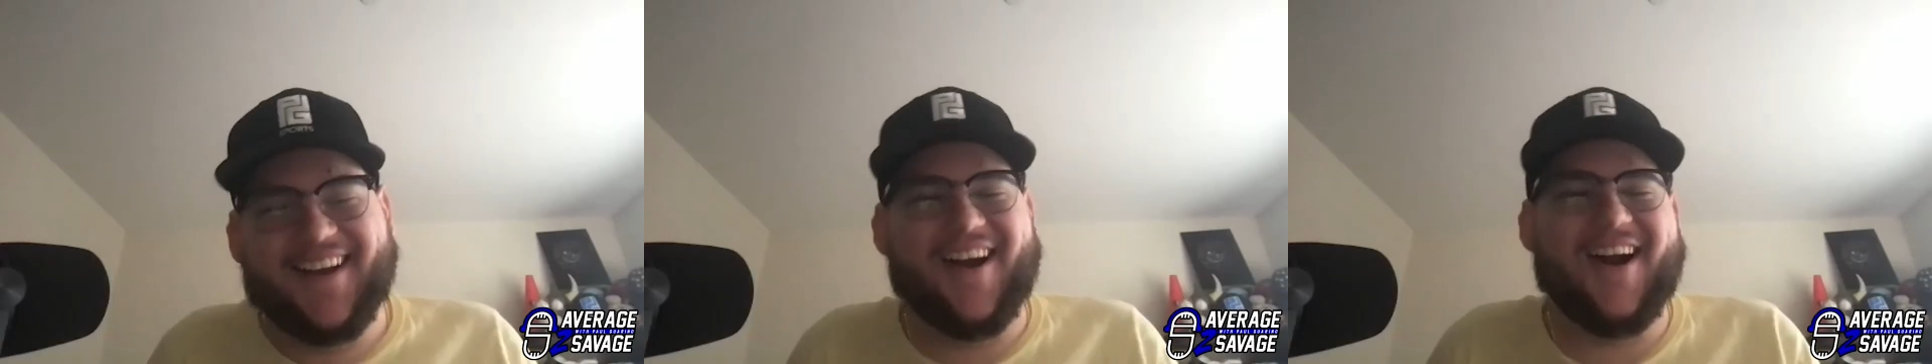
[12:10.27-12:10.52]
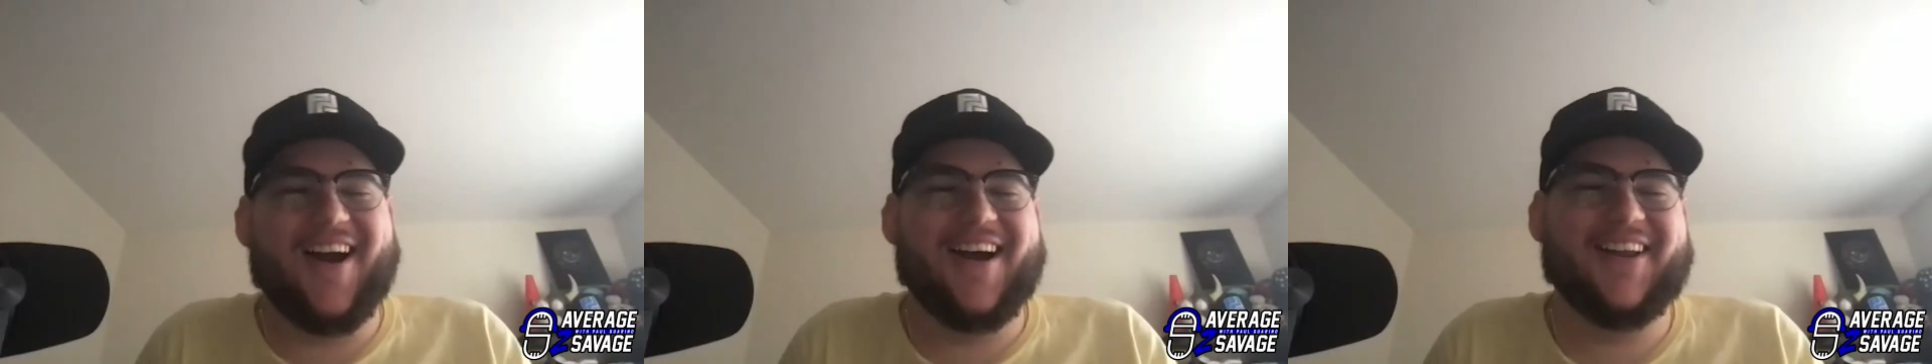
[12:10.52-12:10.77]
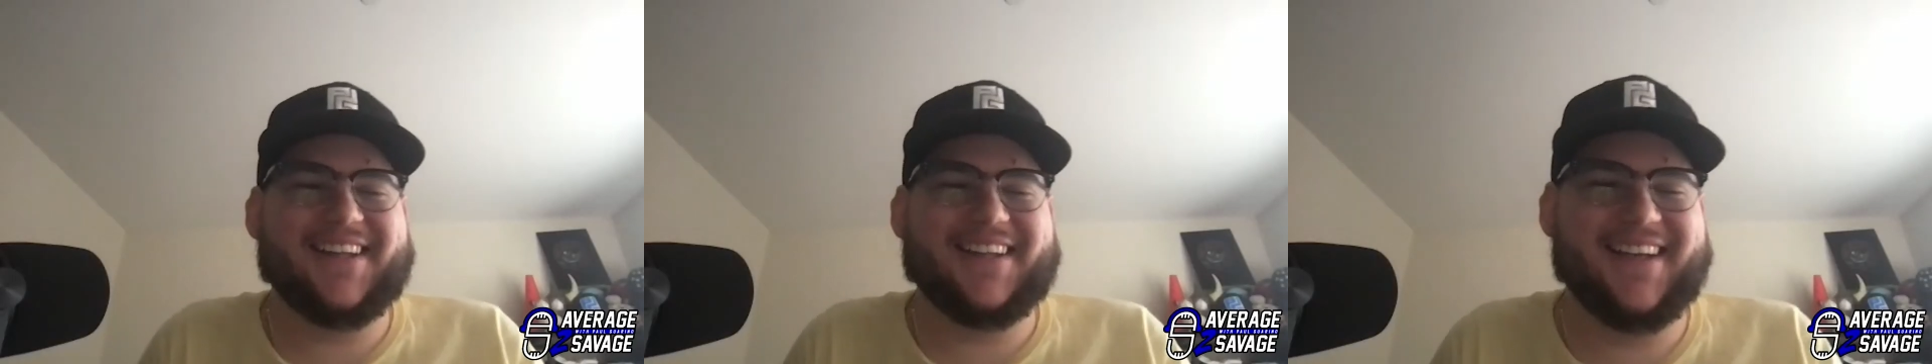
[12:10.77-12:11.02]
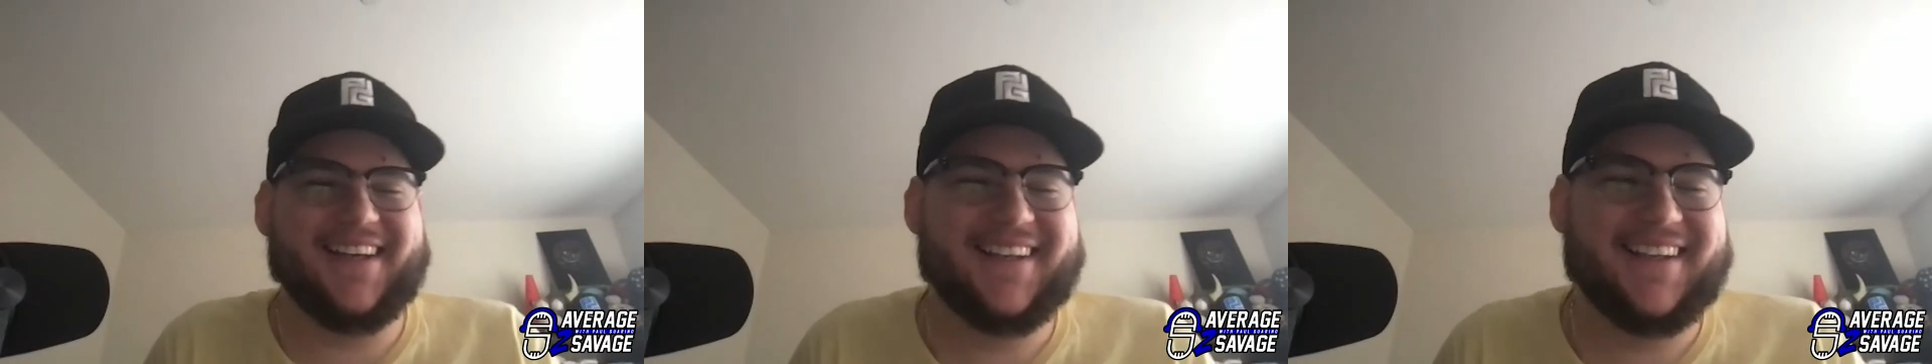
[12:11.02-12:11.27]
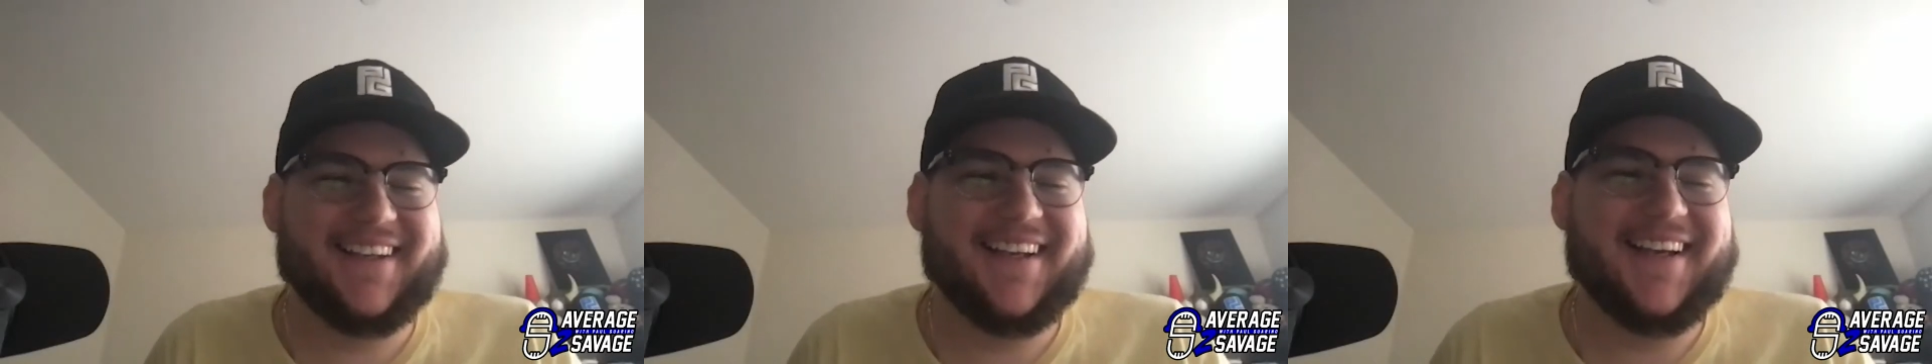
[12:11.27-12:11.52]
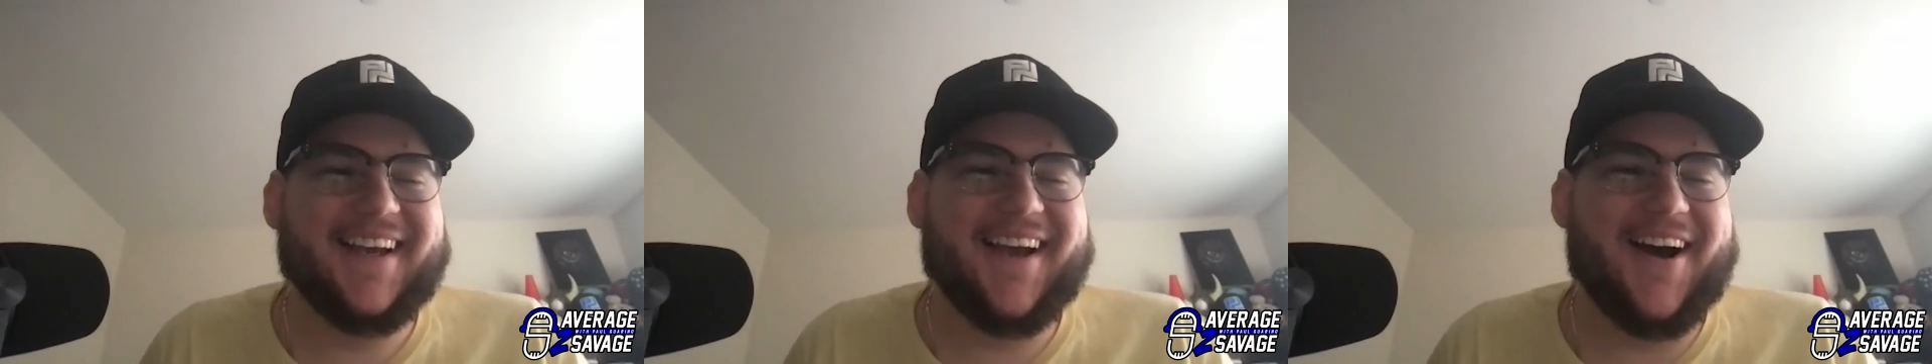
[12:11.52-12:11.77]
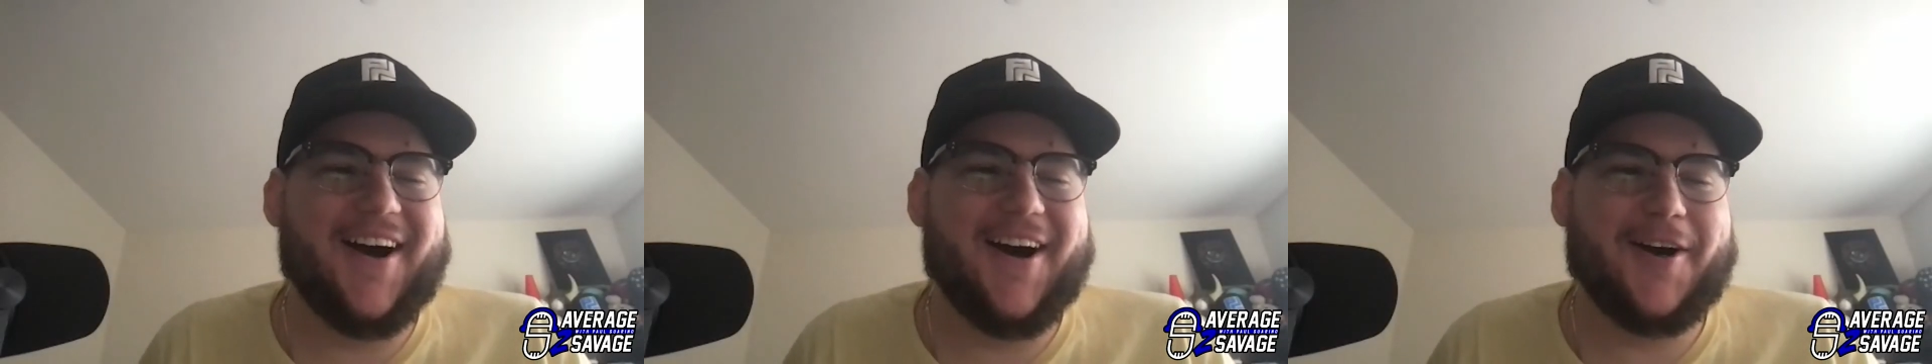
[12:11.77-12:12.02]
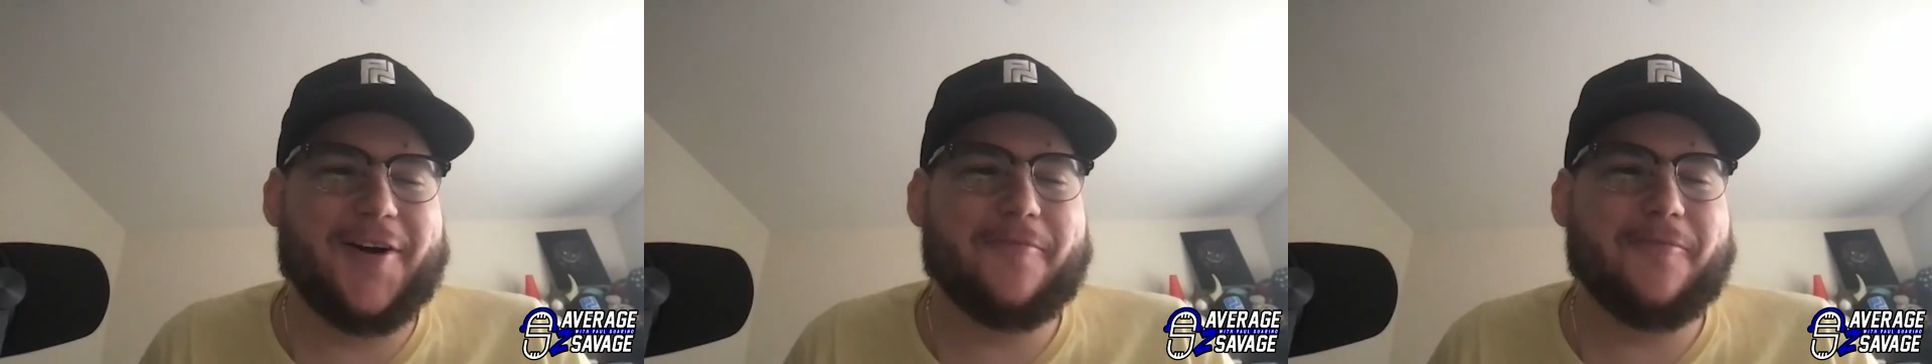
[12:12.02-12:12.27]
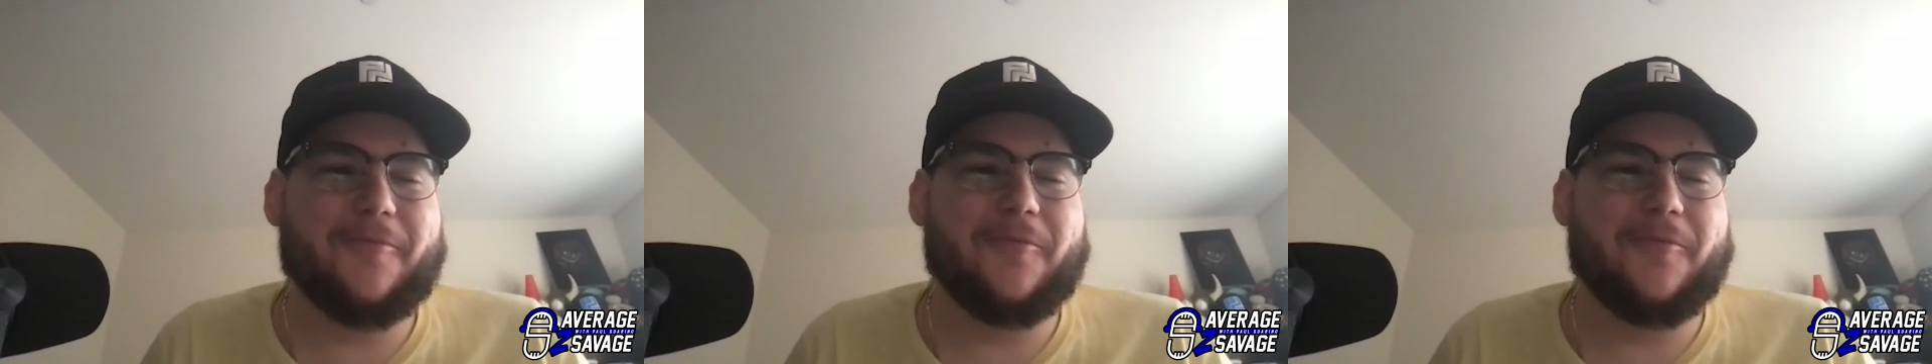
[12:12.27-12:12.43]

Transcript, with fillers: All right, I like that.